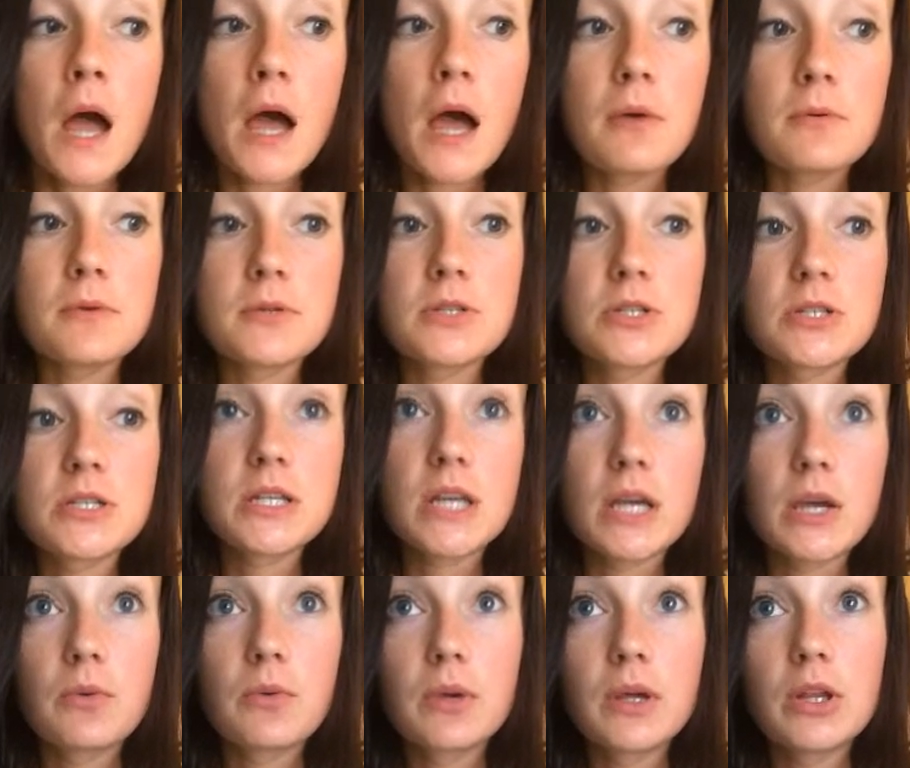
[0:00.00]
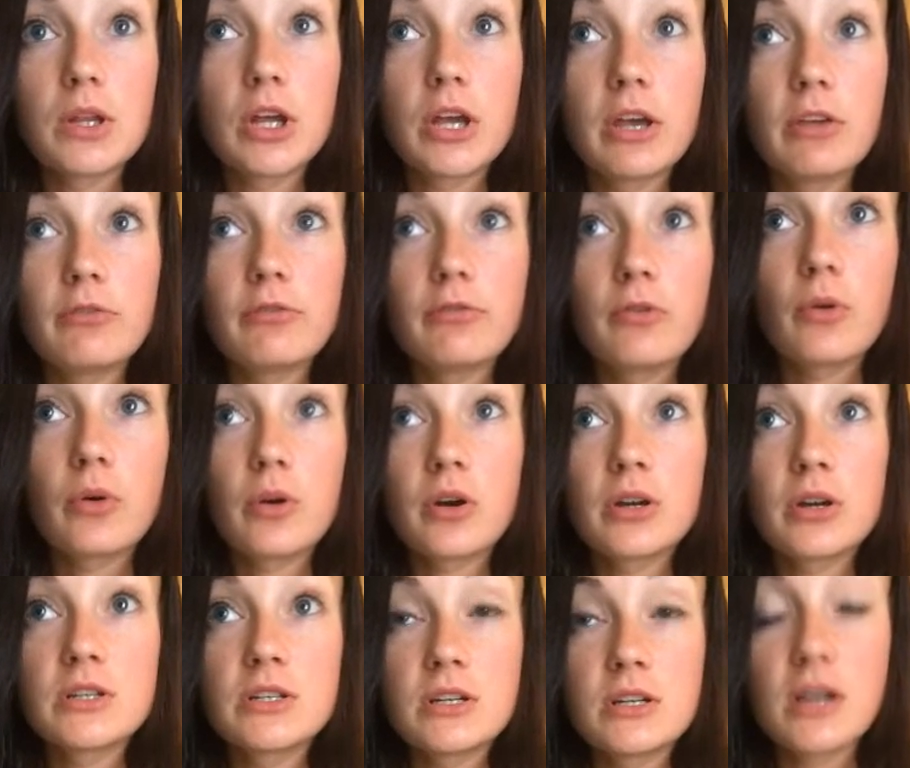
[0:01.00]
I was just like really looking
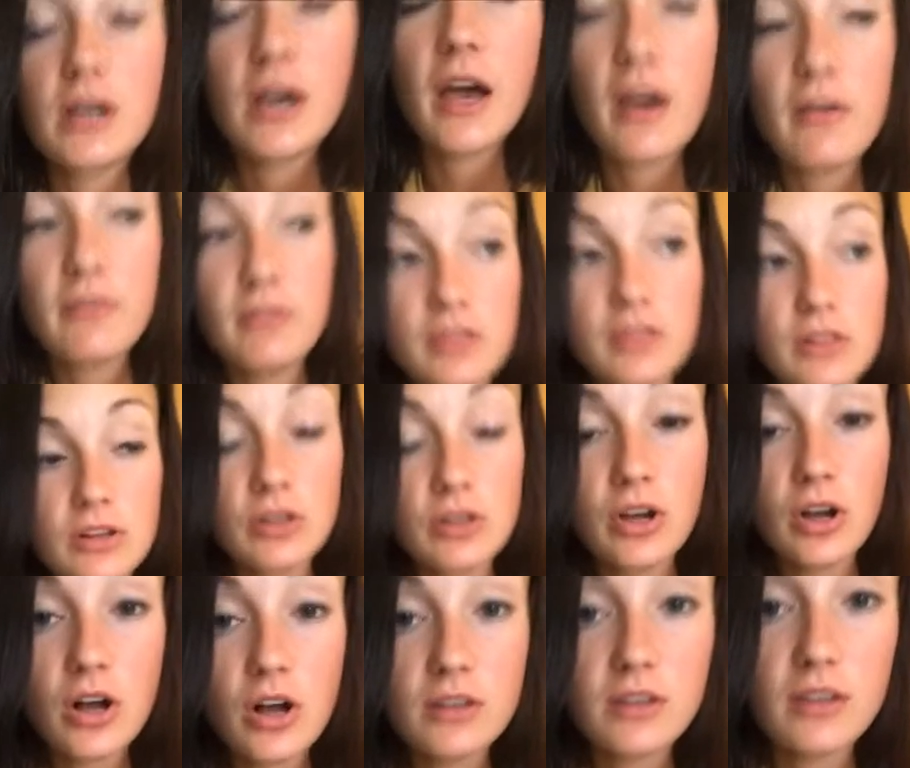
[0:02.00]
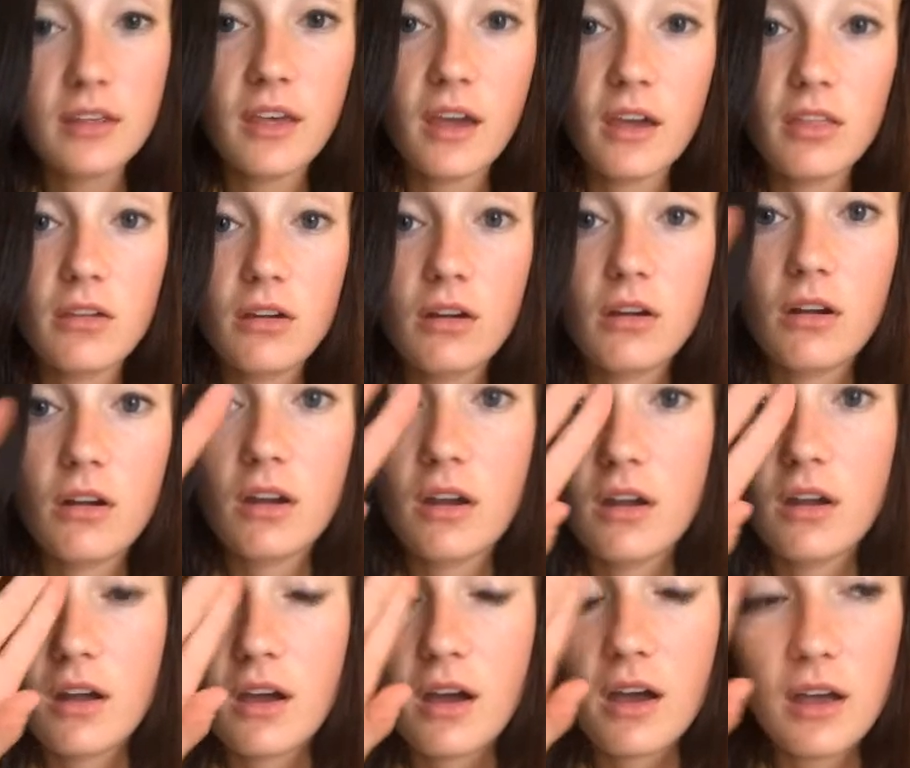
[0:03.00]
forward to having the look all together,
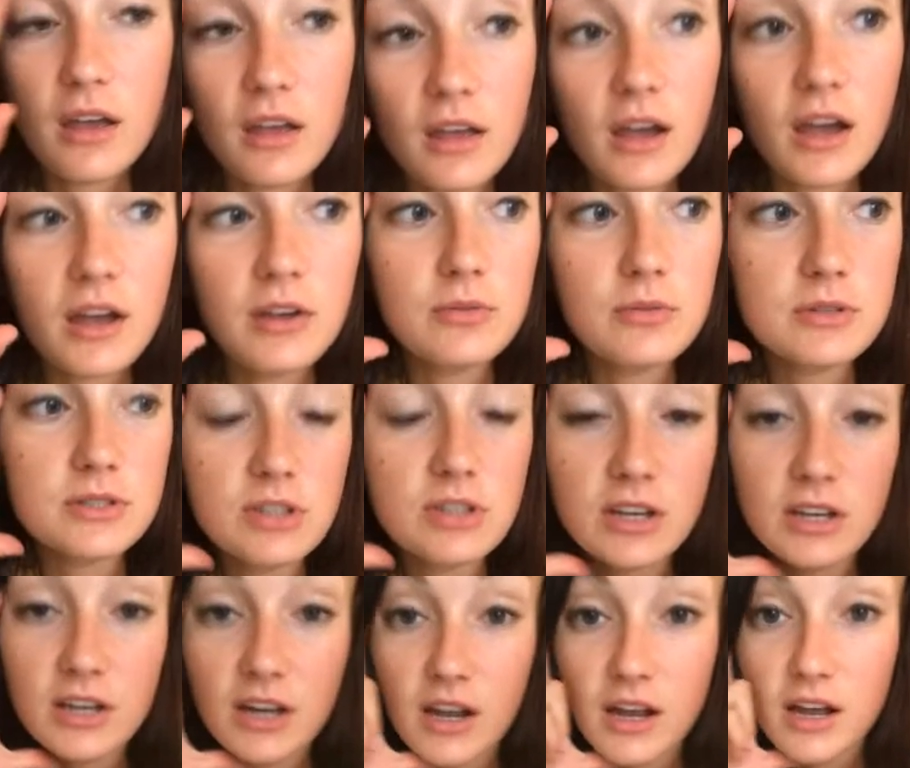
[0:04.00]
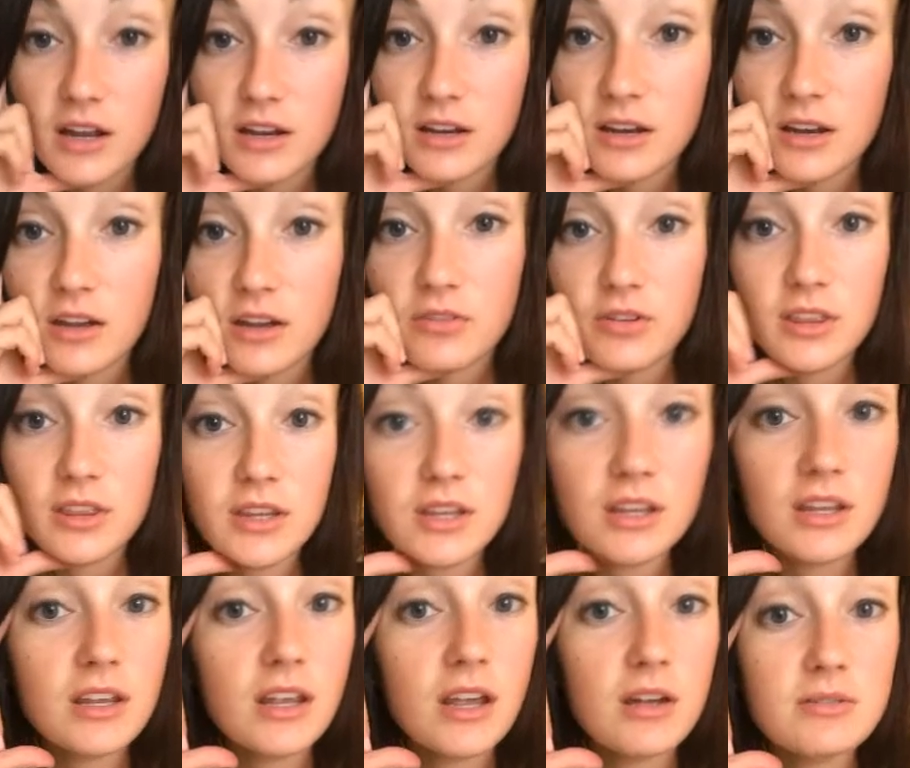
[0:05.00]
and I kind of was looking at
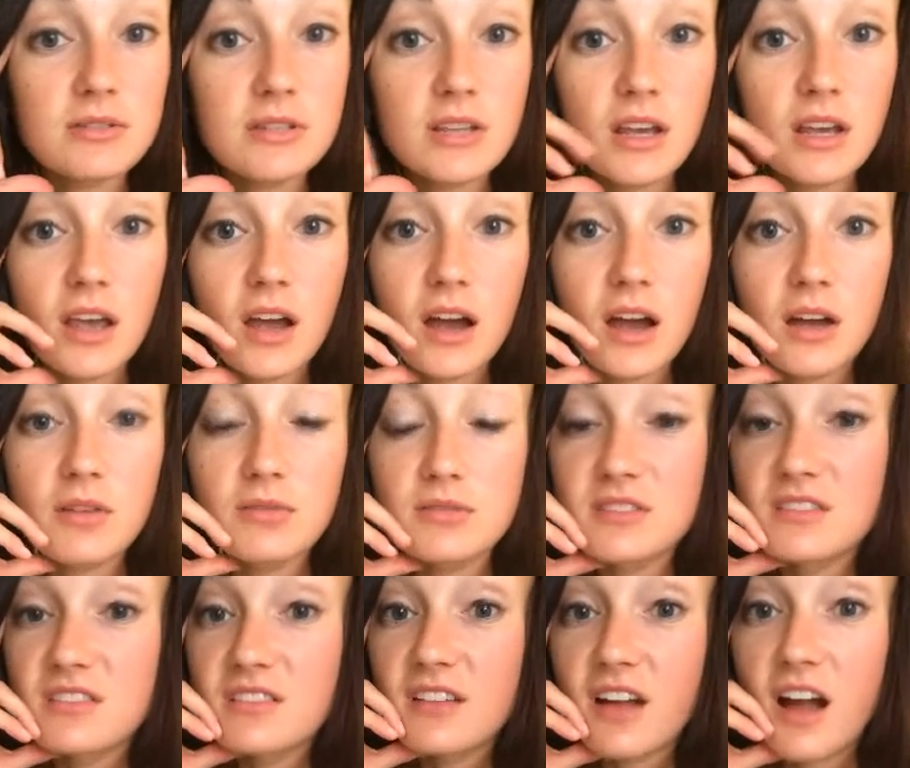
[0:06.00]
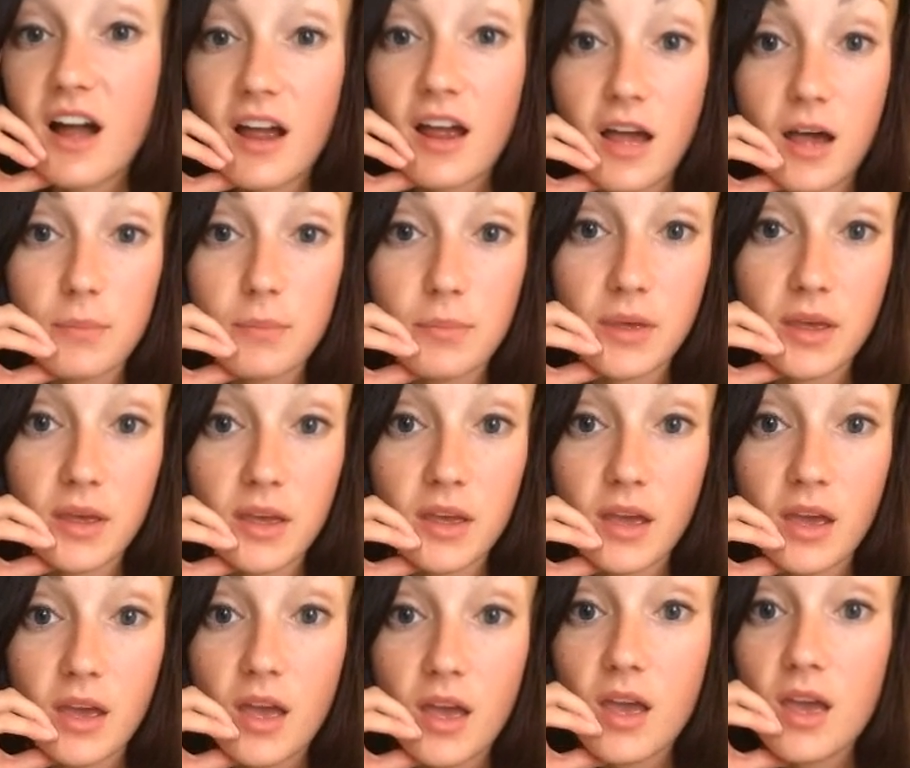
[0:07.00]
everything and I was like, I was not
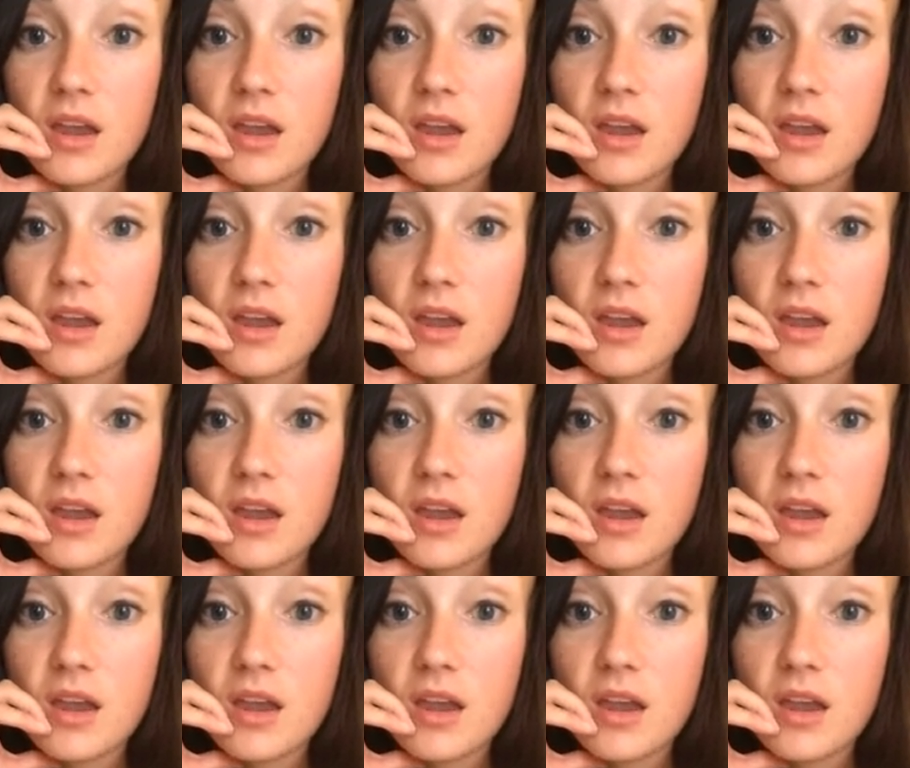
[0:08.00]
happy.